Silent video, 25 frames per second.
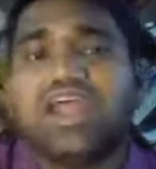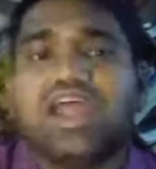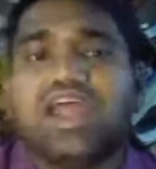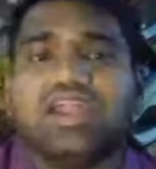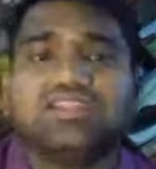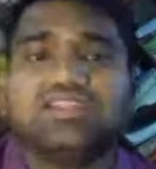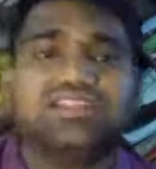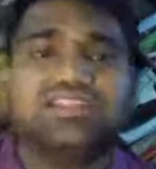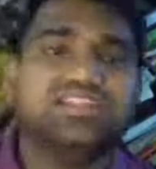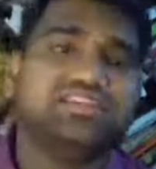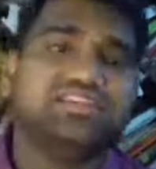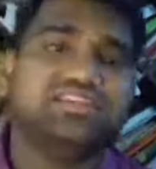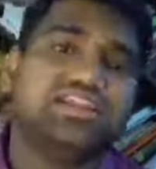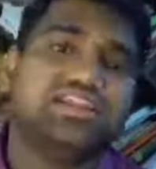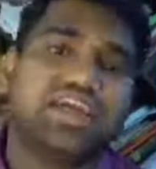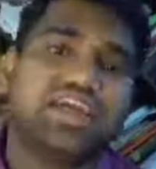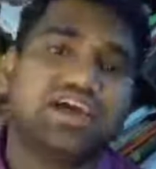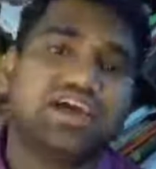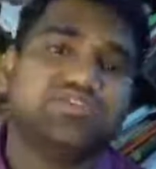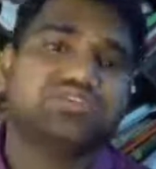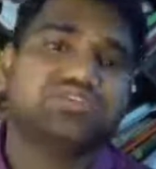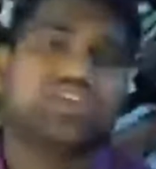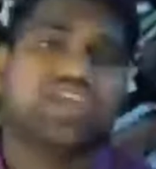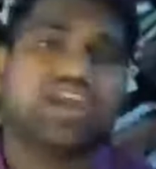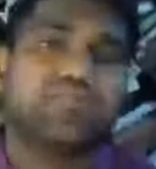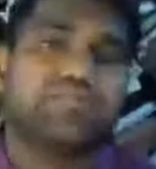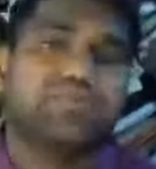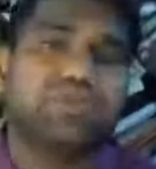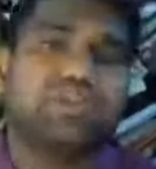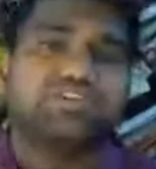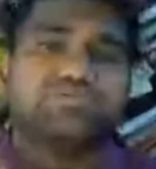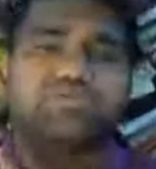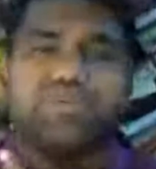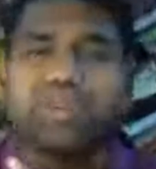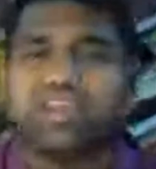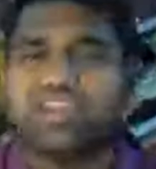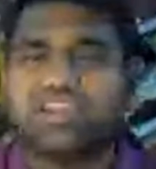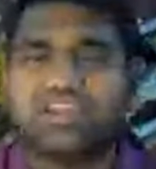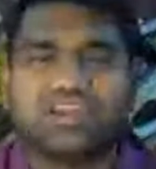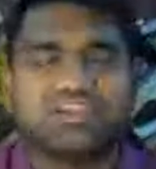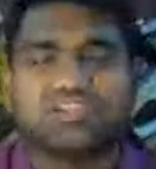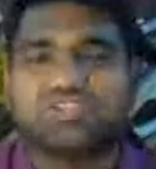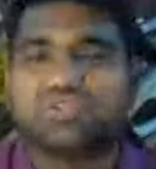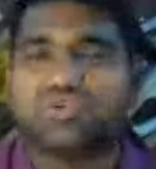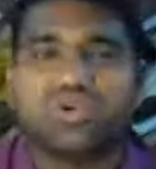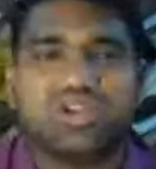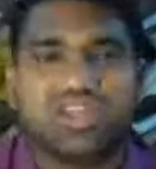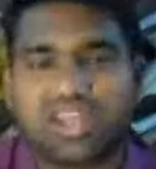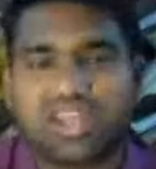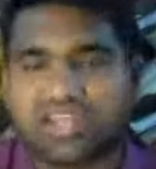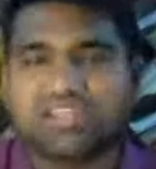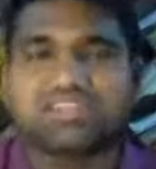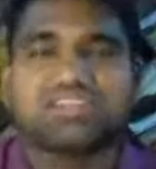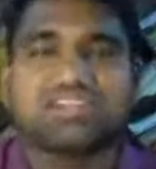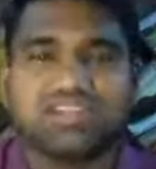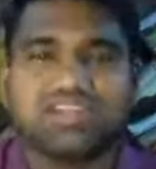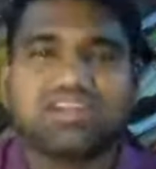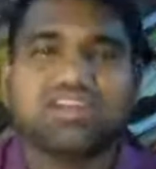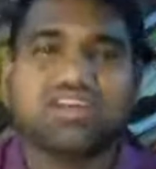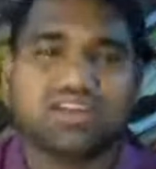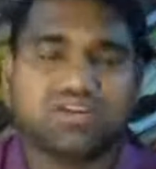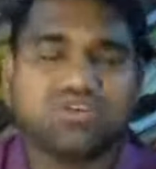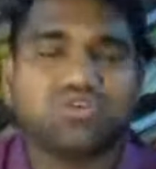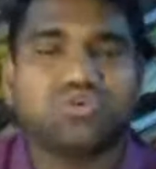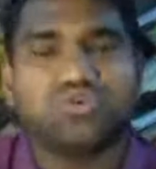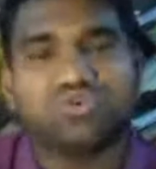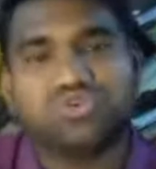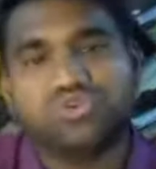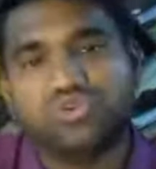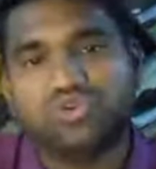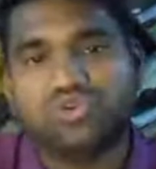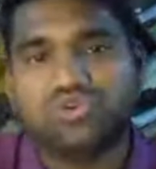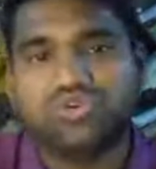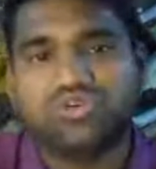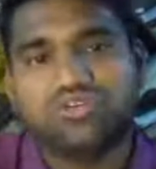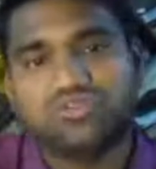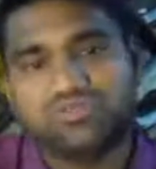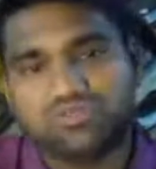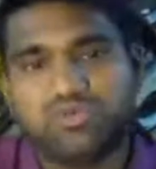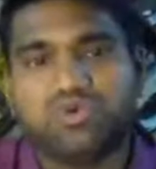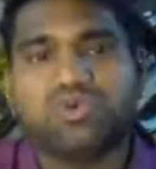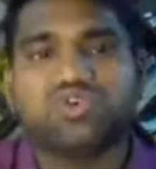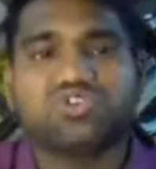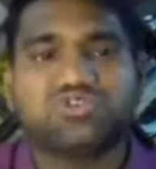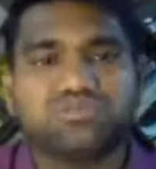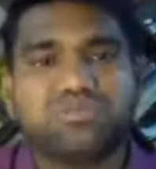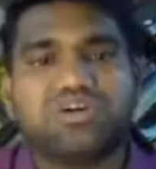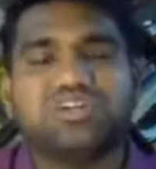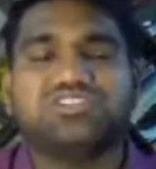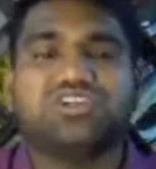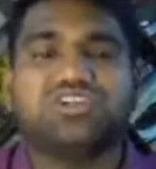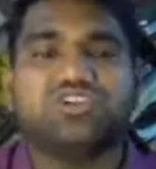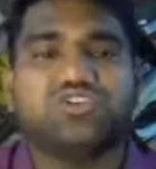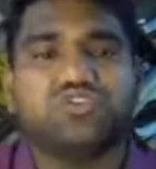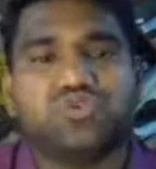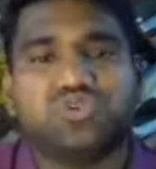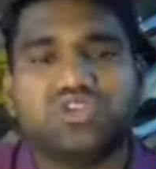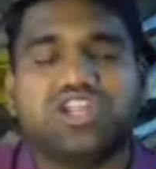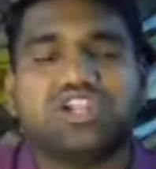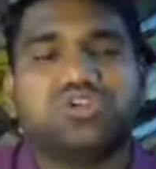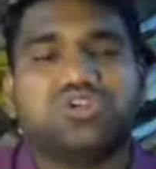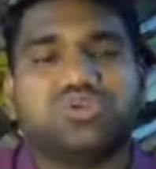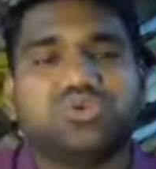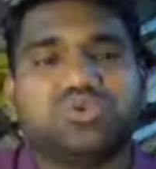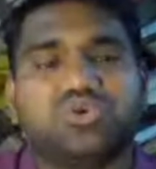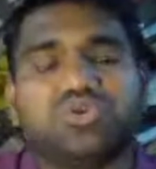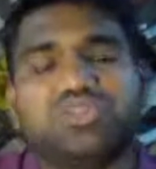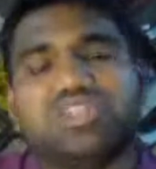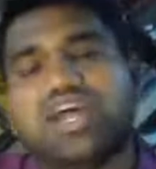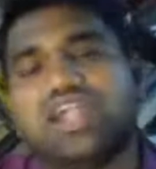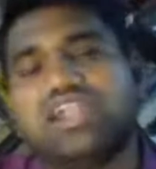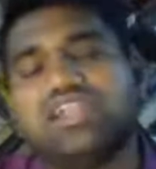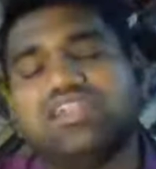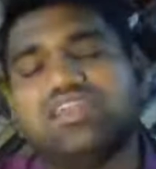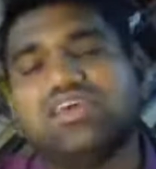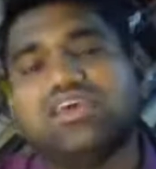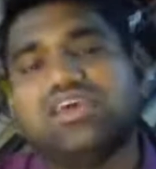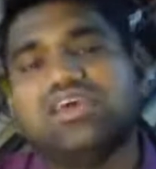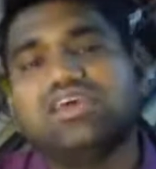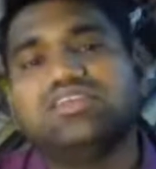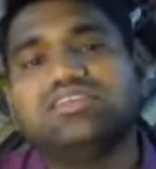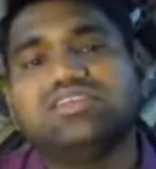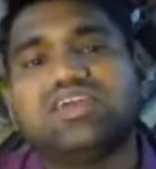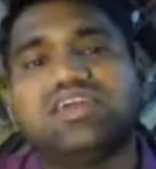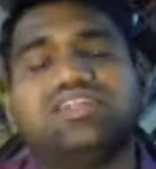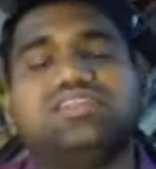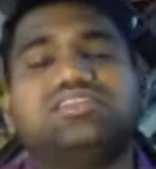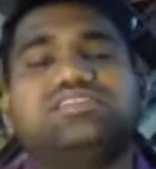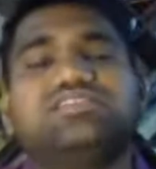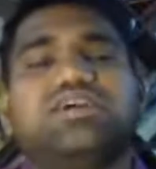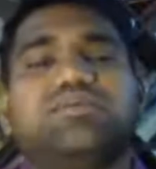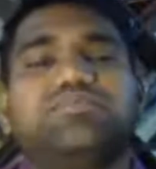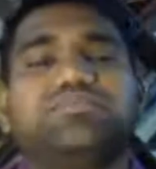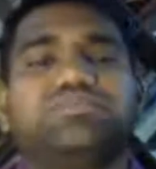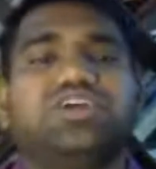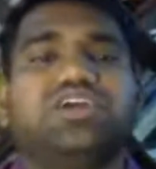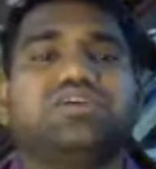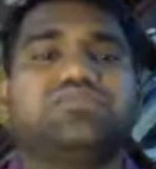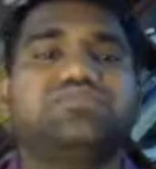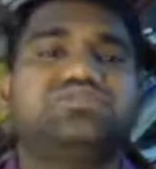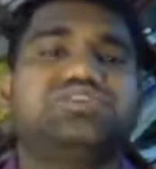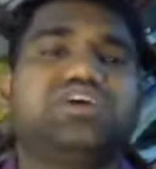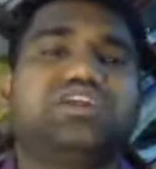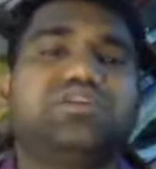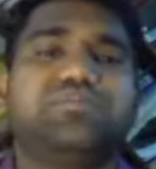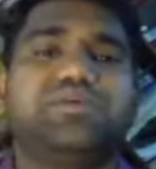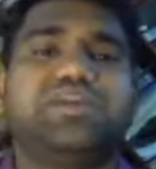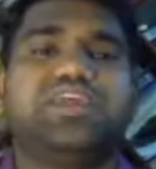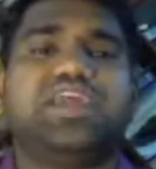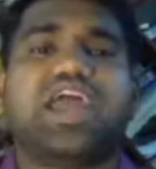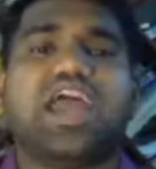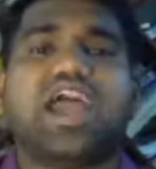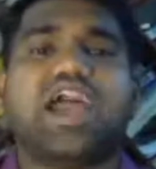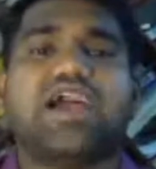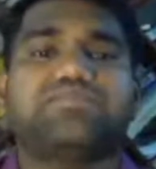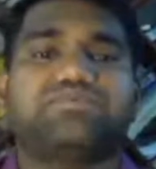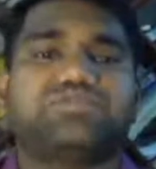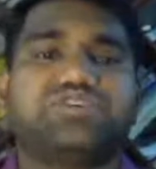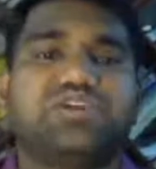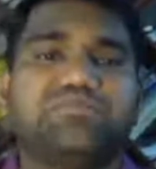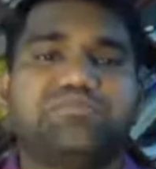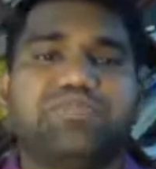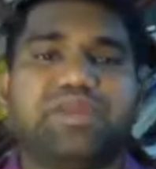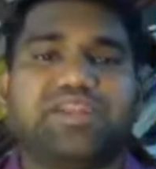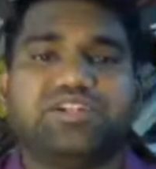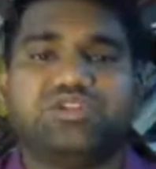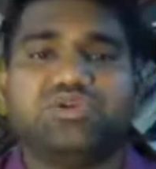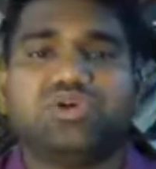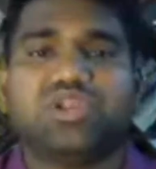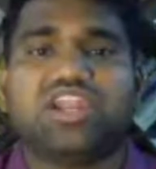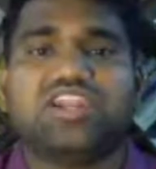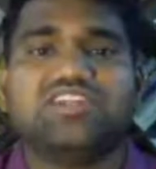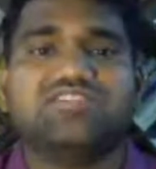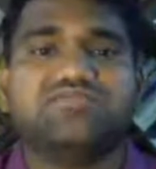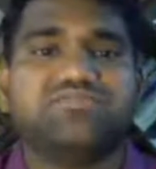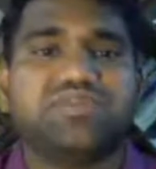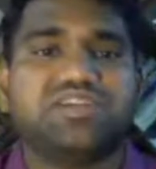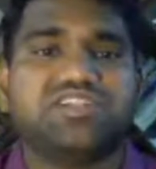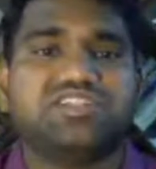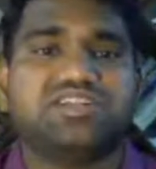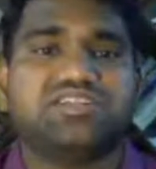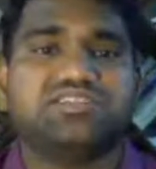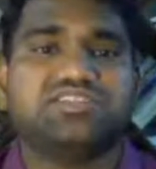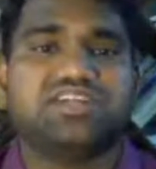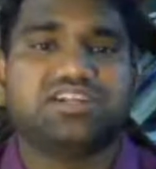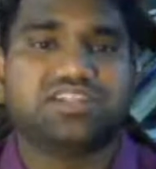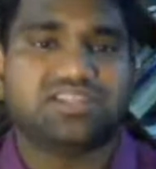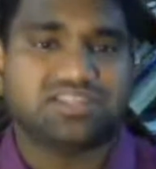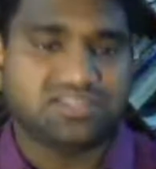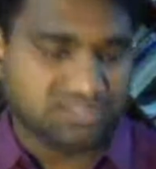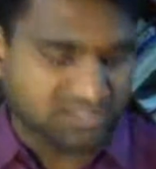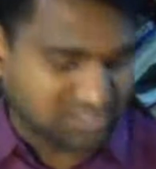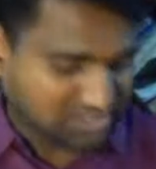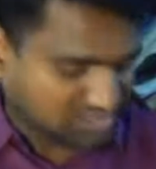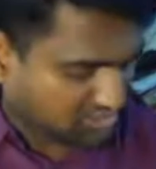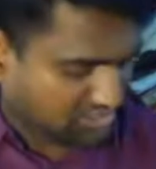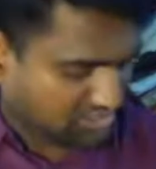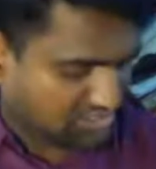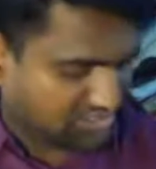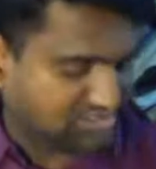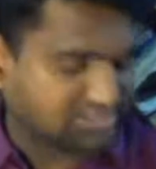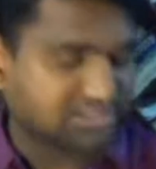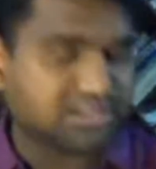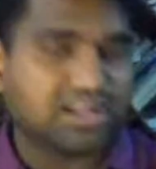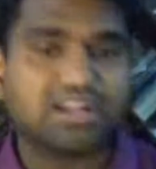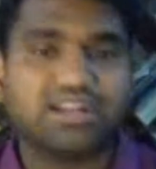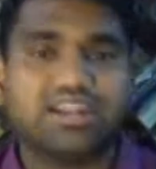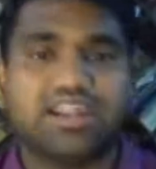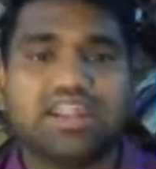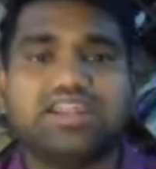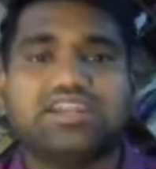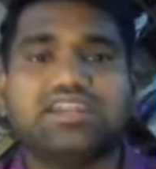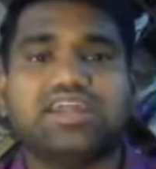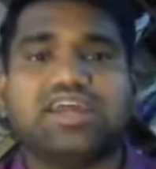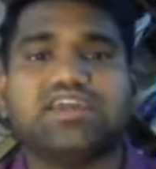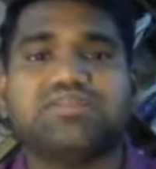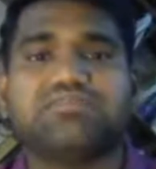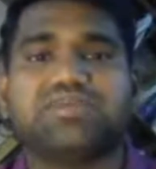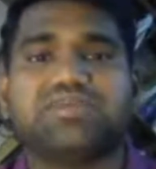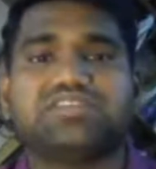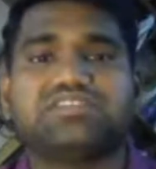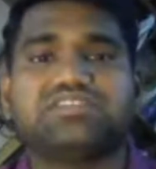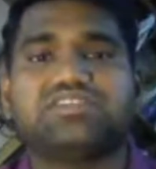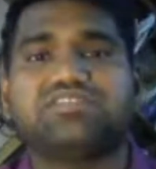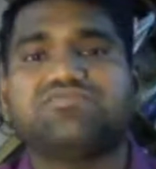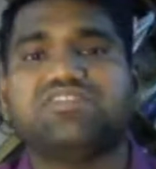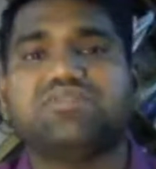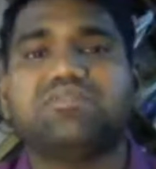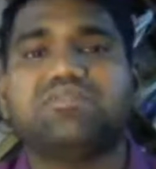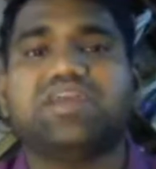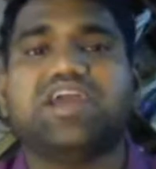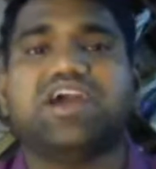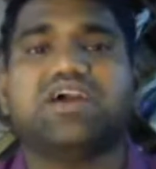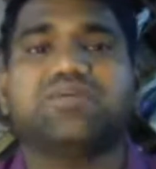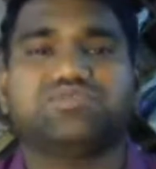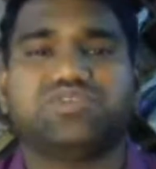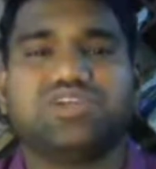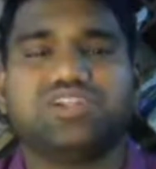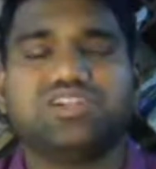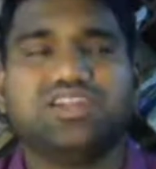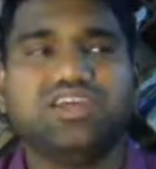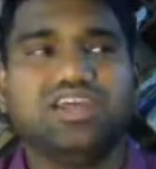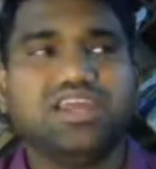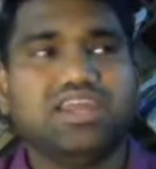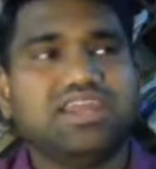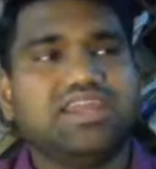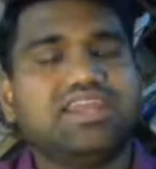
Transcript: And then they'll have scapula, spinal shoulder. Actually, post-birth early you'll get to know that. And sometimes there'll be absent pectoralis major. That is this entire muscle will be absent.